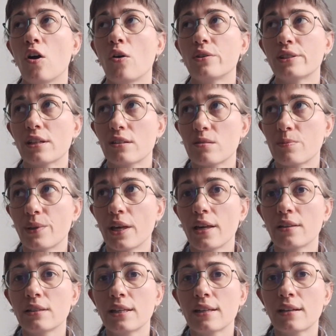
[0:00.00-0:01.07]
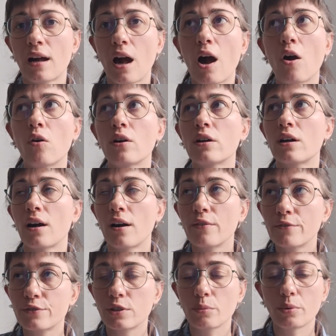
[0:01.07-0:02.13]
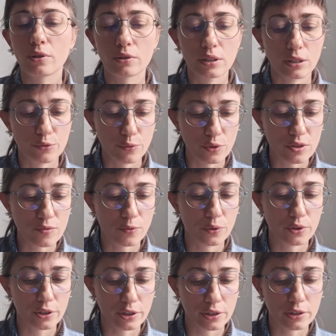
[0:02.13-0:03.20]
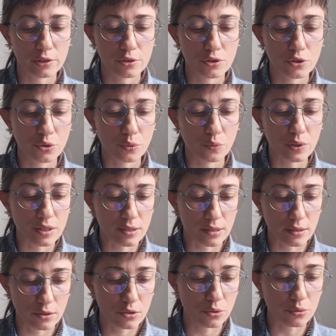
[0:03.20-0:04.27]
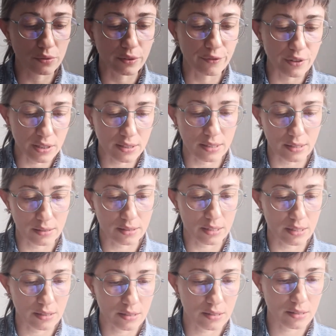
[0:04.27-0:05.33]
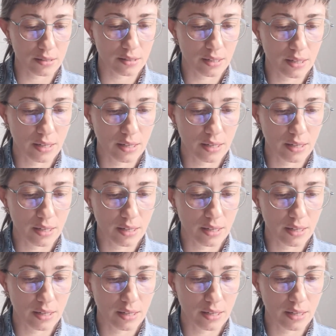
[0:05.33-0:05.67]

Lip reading: on explaining how uncomfortable it was for her to revisit this.